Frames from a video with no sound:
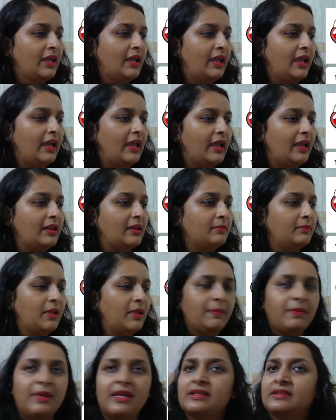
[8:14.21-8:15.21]
and
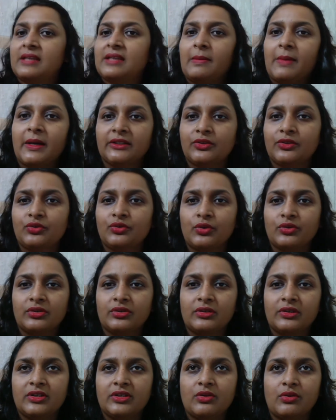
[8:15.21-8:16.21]
maybe in some other
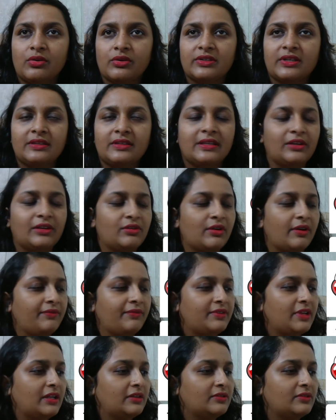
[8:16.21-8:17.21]
sociology courses that you have
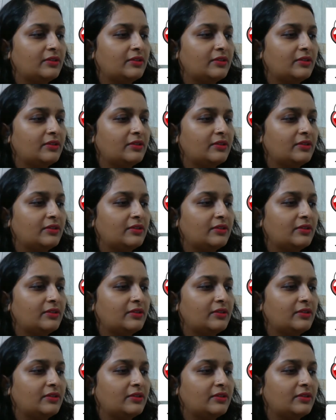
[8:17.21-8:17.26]
done.